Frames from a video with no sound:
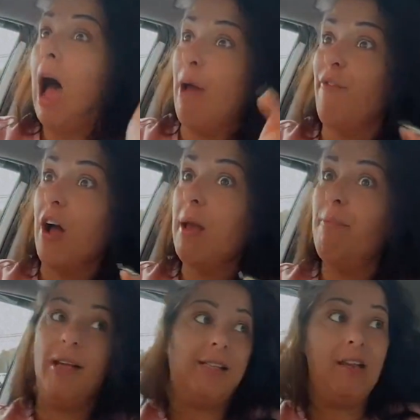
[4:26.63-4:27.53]
I'm
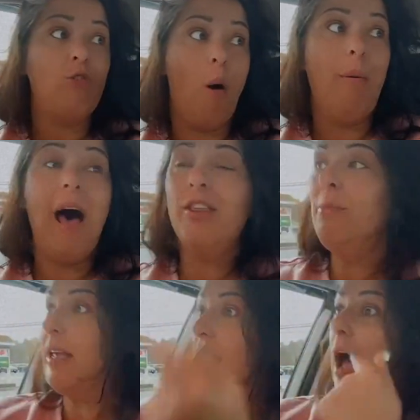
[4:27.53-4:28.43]
fucking busy. Don't
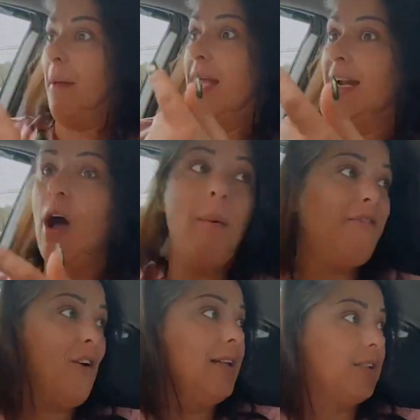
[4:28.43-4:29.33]
bother me. I'm hanging out with
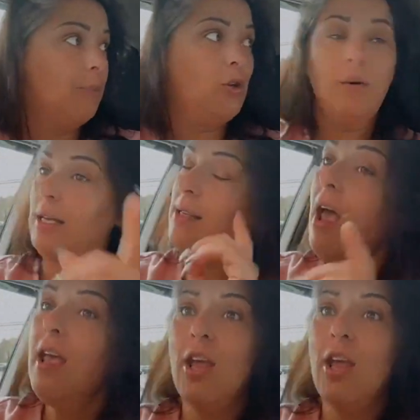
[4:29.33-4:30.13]
my friends. I'm doing this.